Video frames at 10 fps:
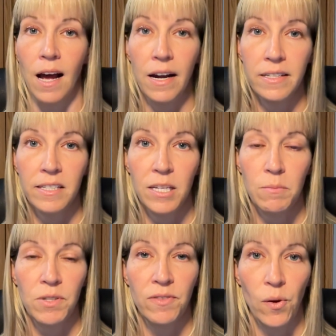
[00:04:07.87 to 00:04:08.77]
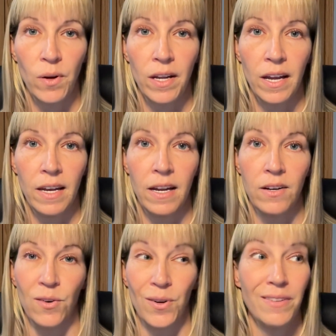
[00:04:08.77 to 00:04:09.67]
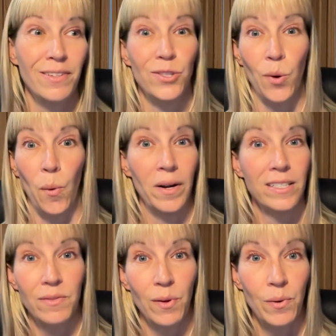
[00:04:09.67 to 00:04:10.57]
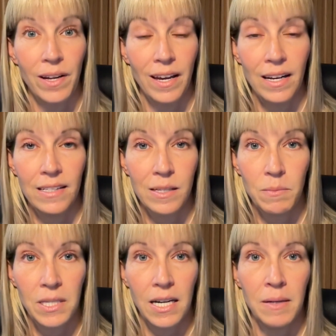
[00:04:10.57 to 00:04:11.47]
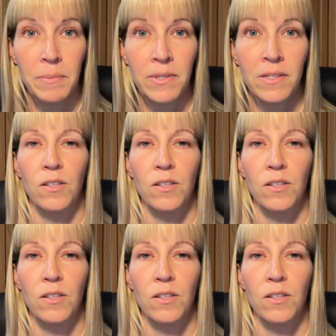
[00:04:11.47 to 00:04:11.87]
ice cubes floating in it or even toys floating in it sometimes.